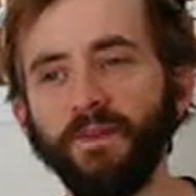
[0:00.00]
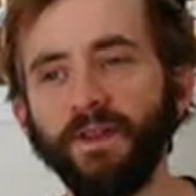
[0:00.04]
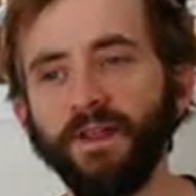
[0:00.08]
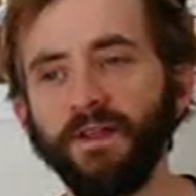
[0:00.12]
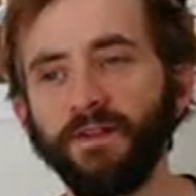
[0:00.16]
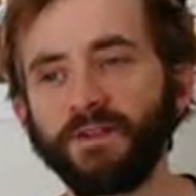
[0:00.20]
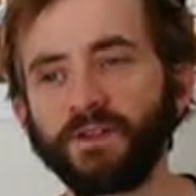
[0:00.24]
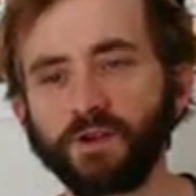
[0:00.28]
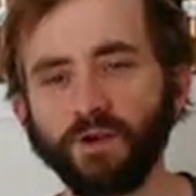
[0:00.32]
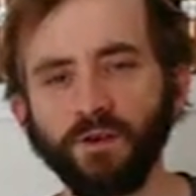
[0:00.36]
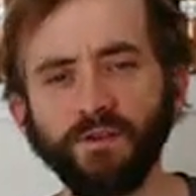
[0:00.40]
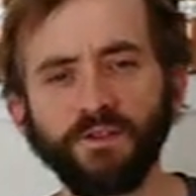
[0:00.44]

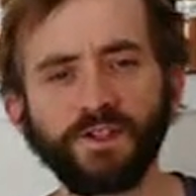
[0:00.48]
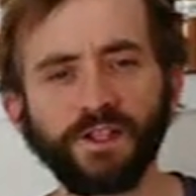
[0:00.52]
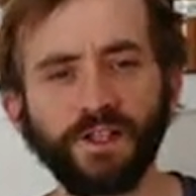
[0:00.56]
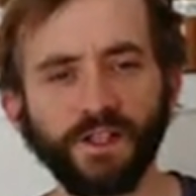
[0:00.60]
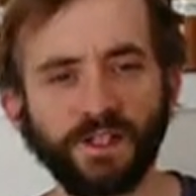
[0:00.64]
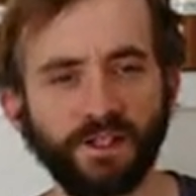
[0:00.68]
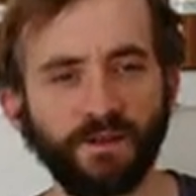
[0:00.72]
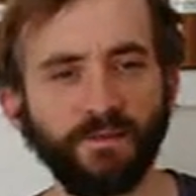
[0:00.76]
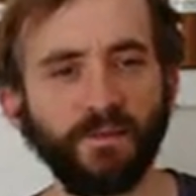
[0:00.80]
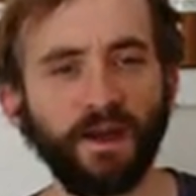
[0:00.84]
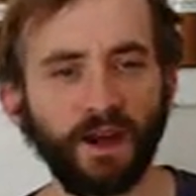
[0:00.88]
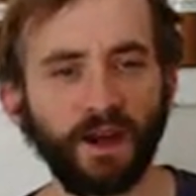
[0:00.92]
in sort of a
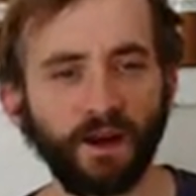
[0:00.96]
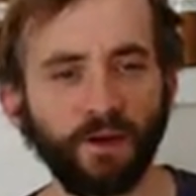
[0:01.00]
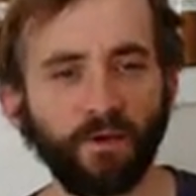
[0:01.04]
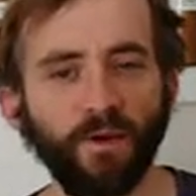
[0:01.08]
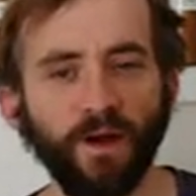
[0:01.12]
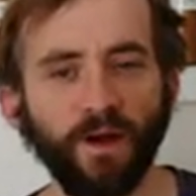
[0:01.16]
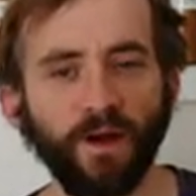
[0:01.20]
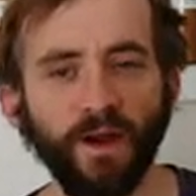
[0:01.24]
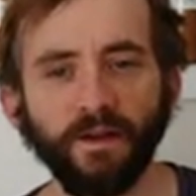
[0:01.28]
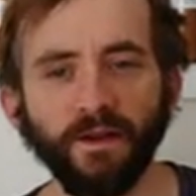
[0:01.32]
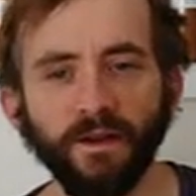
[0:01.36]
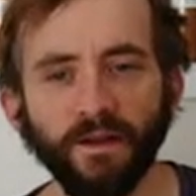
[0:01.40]
systematic
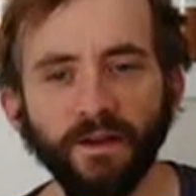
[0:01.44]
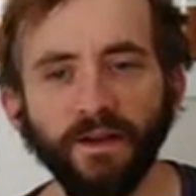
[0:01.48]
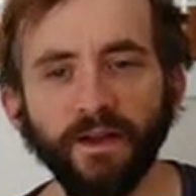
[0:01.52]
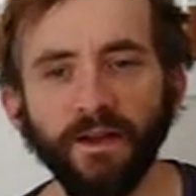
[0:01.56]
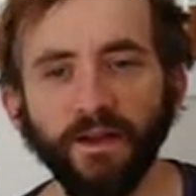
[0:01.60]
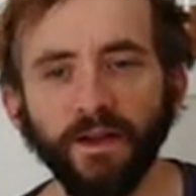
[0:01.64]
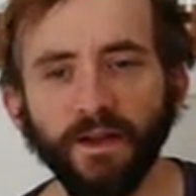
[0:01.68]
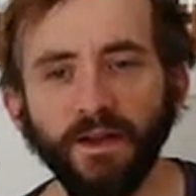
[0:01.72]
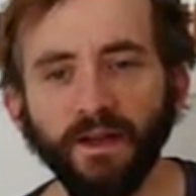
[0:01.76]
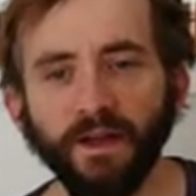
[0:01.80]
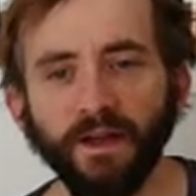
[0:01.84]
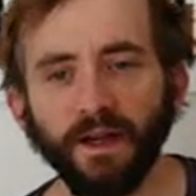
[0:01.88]
way.
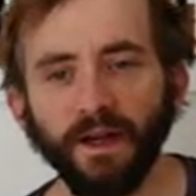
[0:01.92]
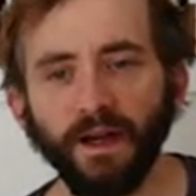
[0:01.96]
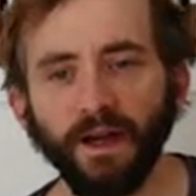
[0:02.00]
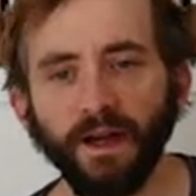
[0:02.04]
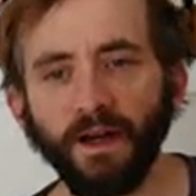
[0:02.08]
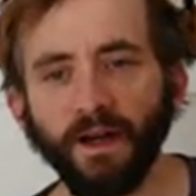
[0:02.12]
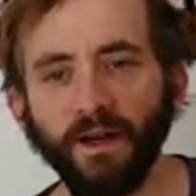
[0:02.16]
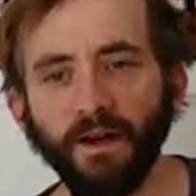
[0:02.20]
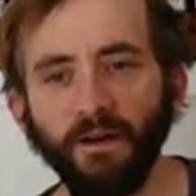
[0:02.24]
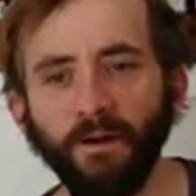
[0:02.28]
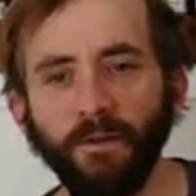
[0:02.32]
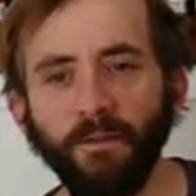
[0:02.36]

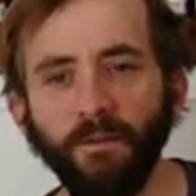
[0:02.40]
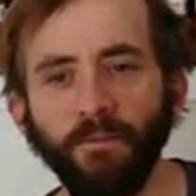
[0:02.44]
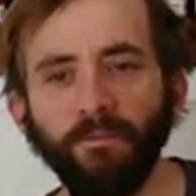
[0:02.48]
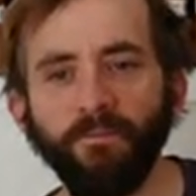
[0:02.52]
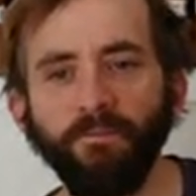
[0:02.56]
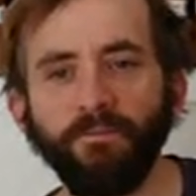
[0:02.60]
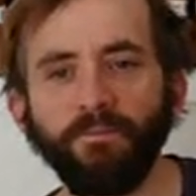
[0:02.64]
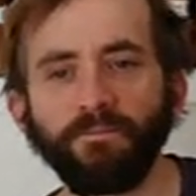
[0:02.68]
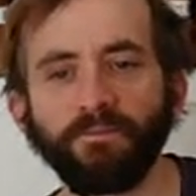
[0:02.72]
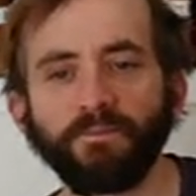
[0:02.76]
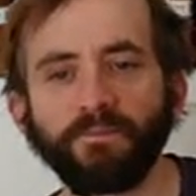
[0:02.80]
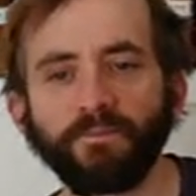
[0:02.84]

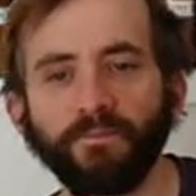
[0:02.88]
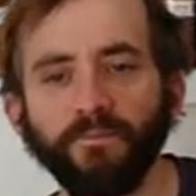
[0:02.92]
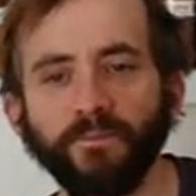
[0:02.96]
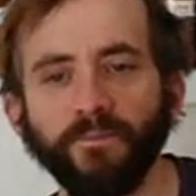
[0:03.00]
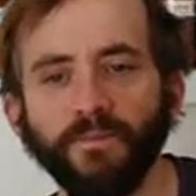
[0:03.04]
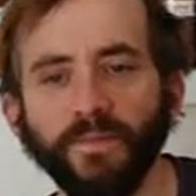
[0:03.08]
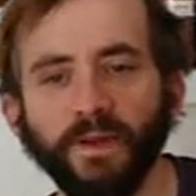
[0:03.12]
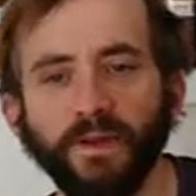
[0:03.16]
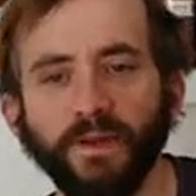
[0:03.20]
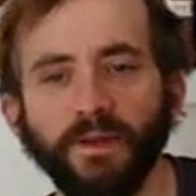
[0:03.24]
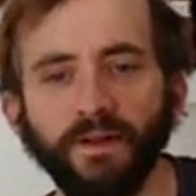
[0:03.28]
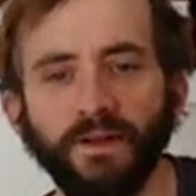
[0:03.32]

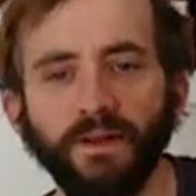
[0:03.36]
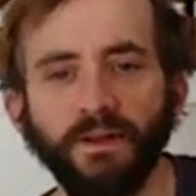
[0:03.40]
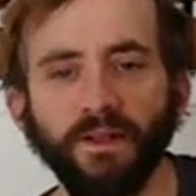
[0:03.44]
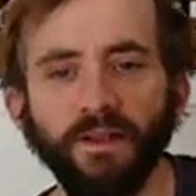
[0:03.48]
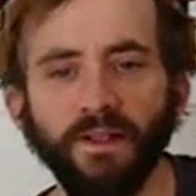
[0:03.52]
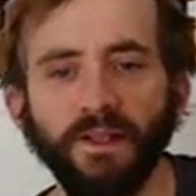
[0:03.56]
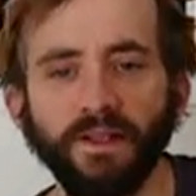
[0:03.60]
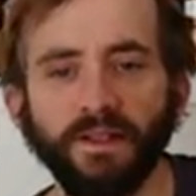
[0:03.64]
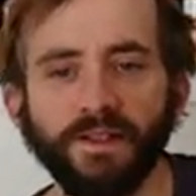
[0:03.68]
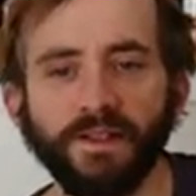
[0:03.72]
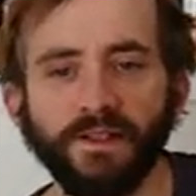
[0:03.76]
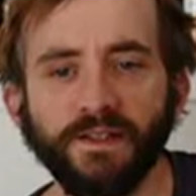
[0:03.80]

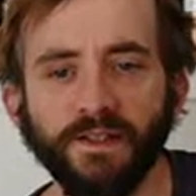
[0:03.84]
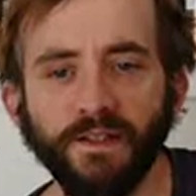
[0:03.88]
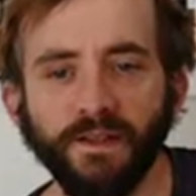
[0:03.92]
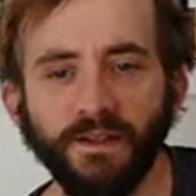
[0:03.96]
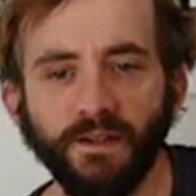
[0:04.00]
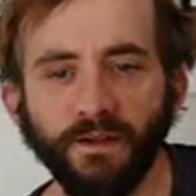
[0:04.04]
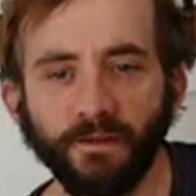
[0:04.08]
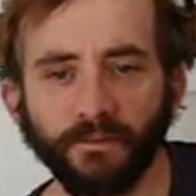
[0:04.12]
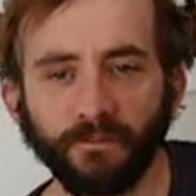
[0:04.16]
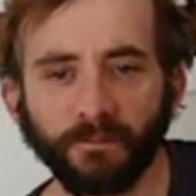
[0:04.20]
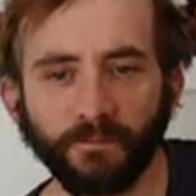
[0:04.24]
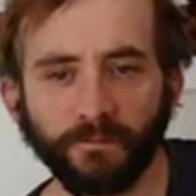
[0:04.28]
Let's
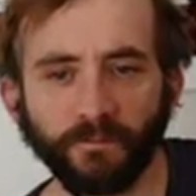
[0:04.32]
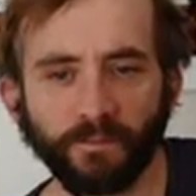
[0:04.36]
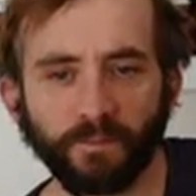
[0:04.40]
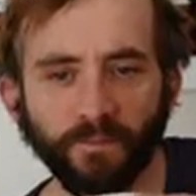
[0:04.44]
see.